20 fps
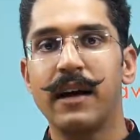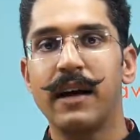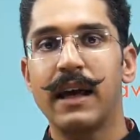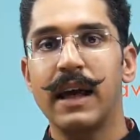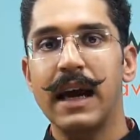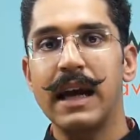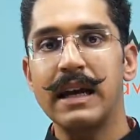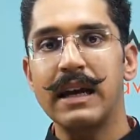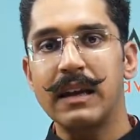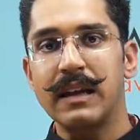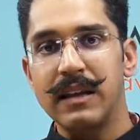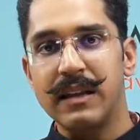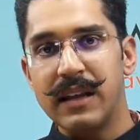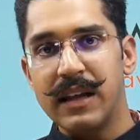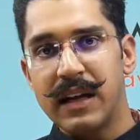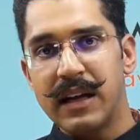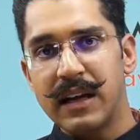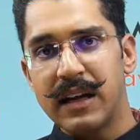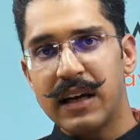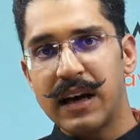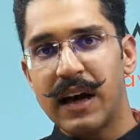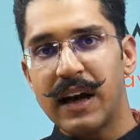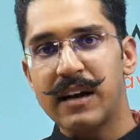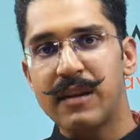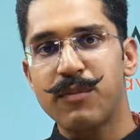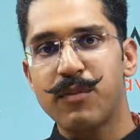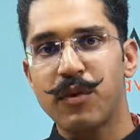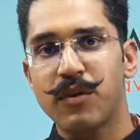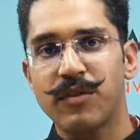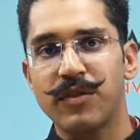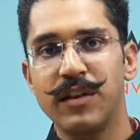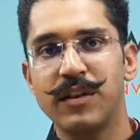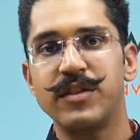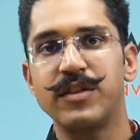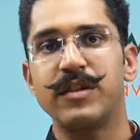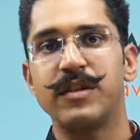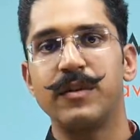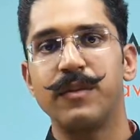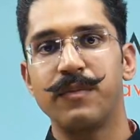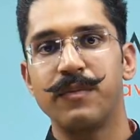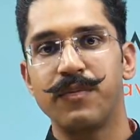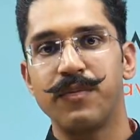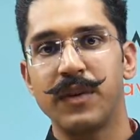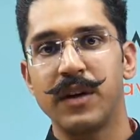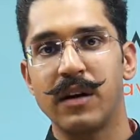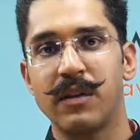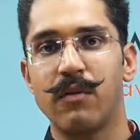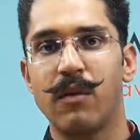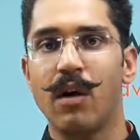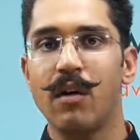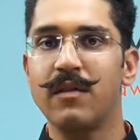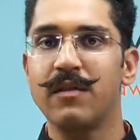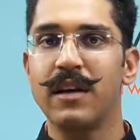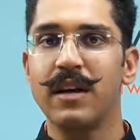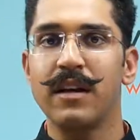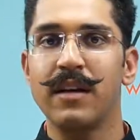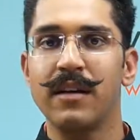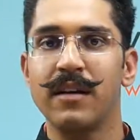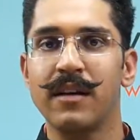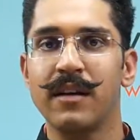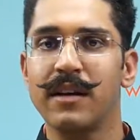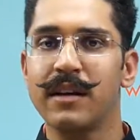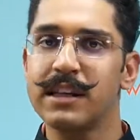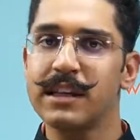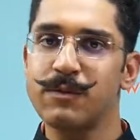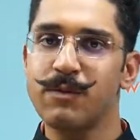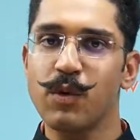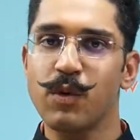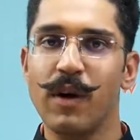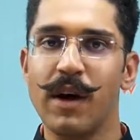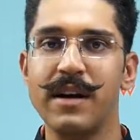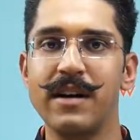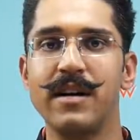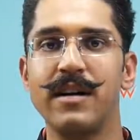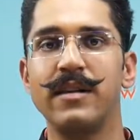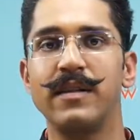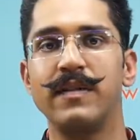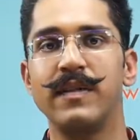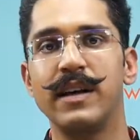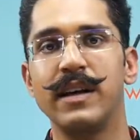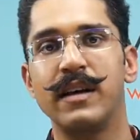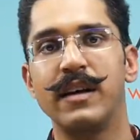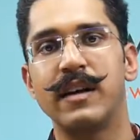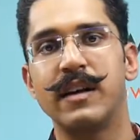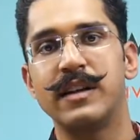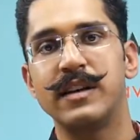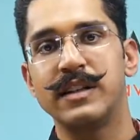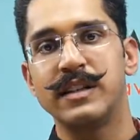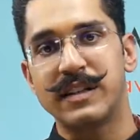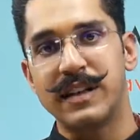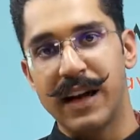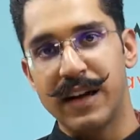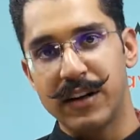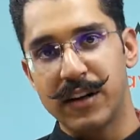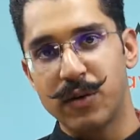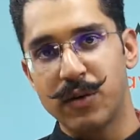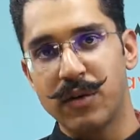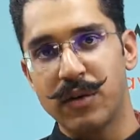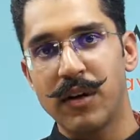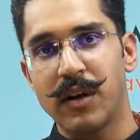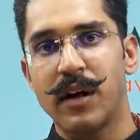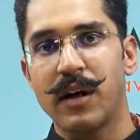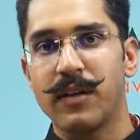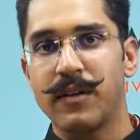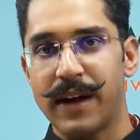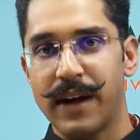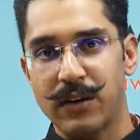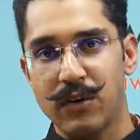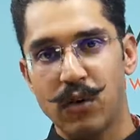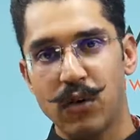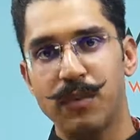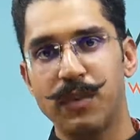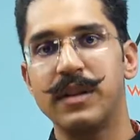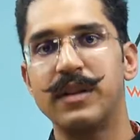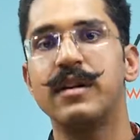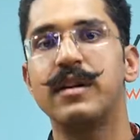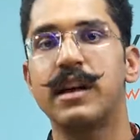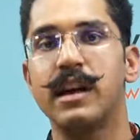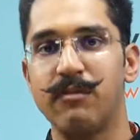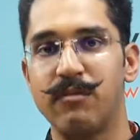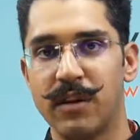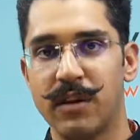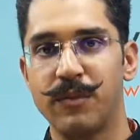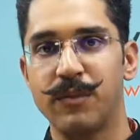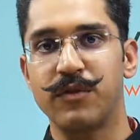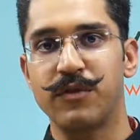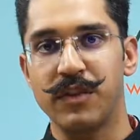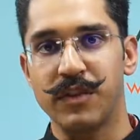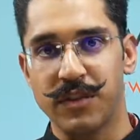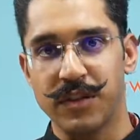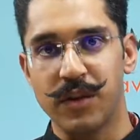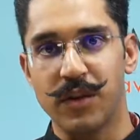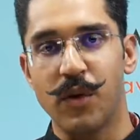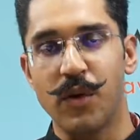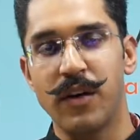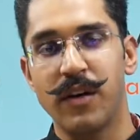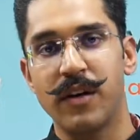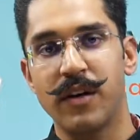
and the entire procedure involved therein is provided in the statute that could be the Criminal Procedure Code.